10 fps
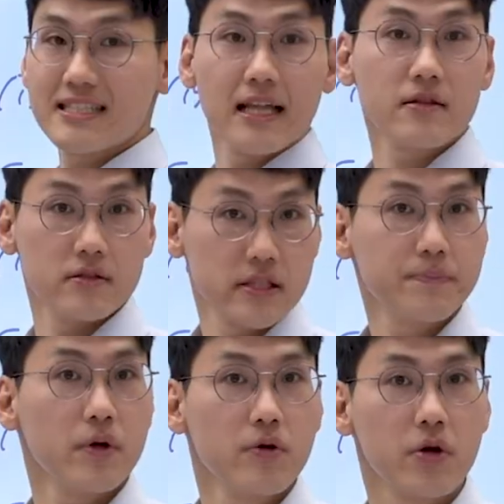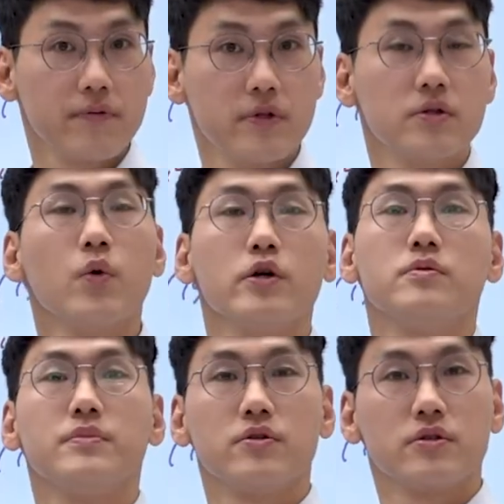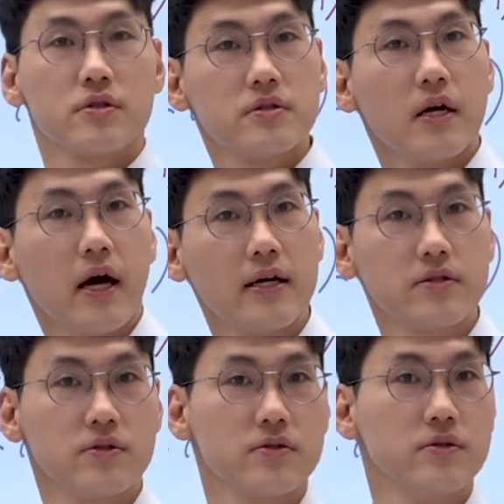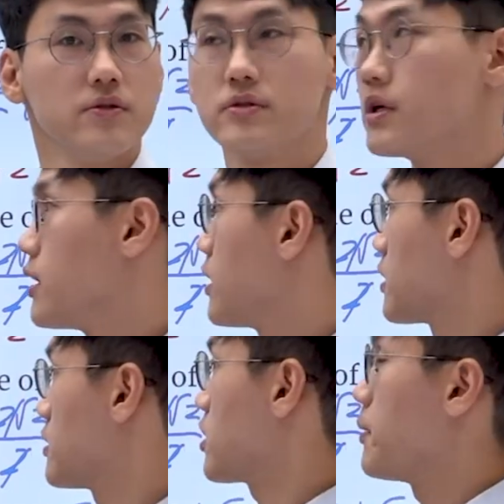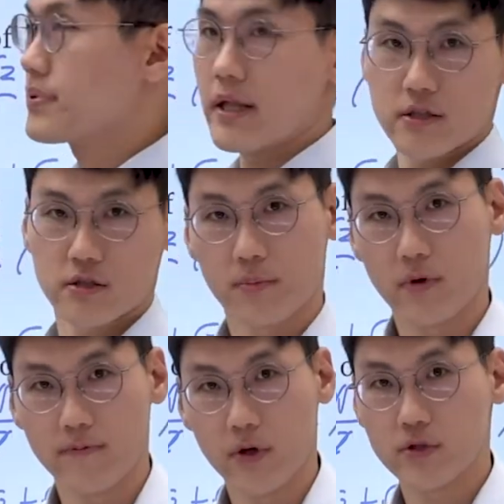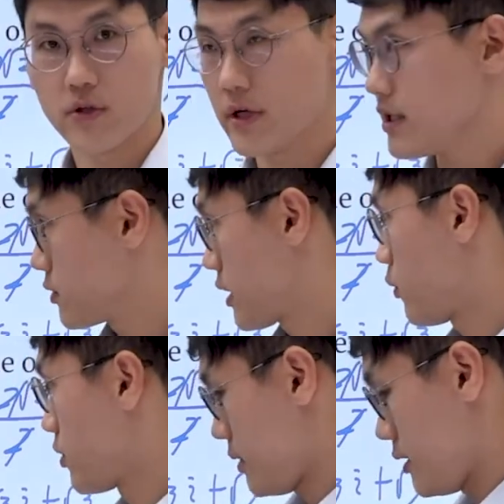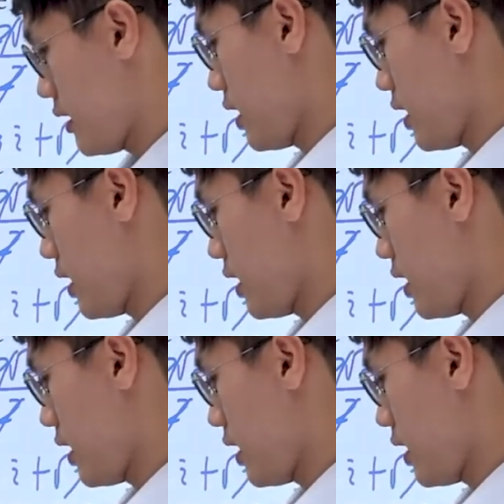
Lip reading: not the spirit of this question because they ask you to use the complex number first. Okay, so that will be